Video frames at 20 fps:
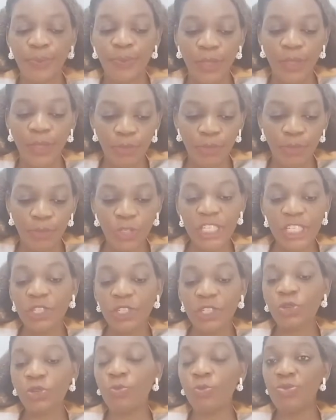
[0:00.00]
building
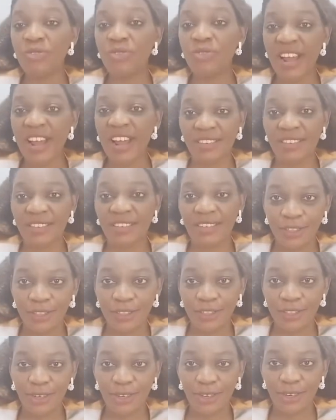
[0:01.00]
your brand
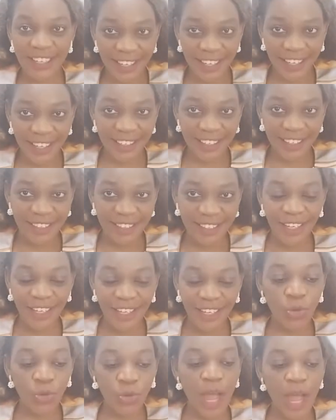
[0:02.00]
online,
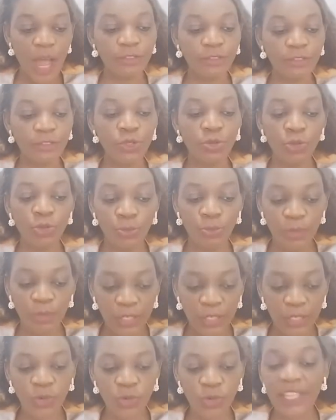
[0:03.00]
you have to make
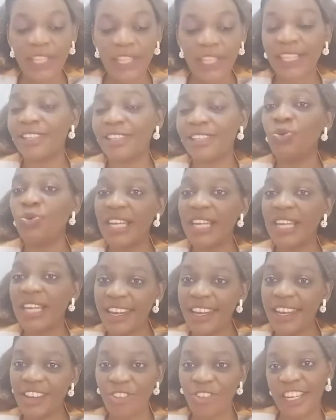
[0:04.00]
sure that you
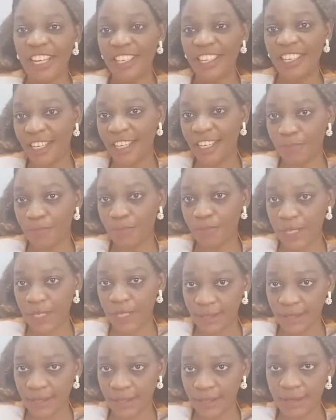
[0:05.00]
learn on a daily
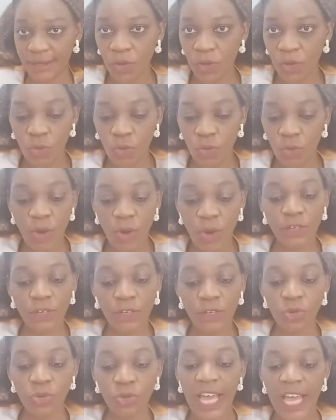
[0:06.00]
basis. What do
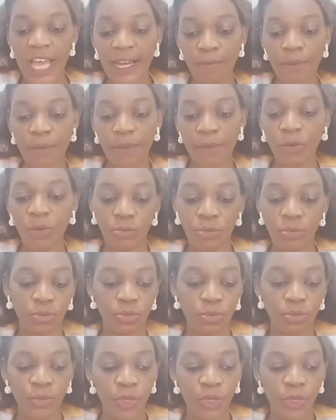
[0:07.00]
you learn about?
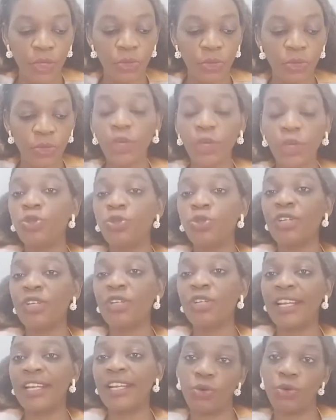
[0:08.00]
You're going to
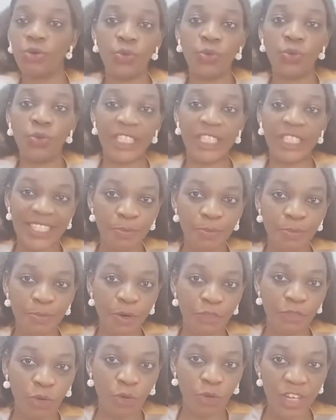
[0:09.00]
learn on which type
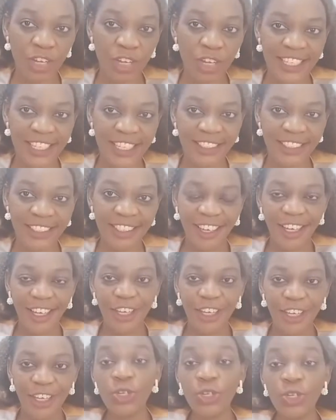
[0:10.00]
of content
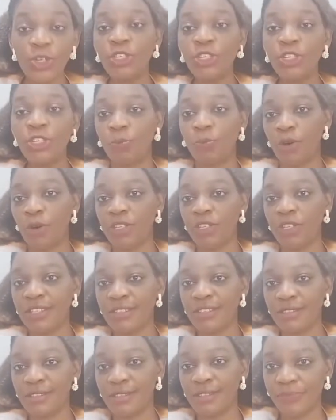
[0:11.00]
you need to
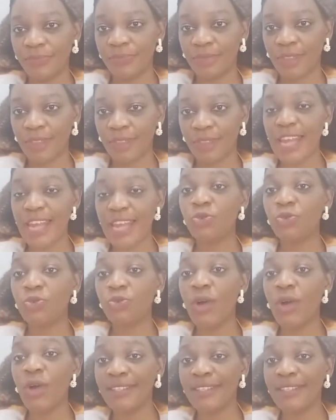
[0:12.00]
post and at
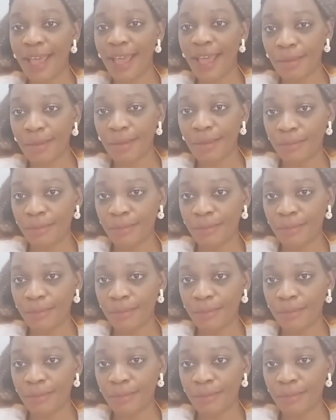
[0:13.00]
what time,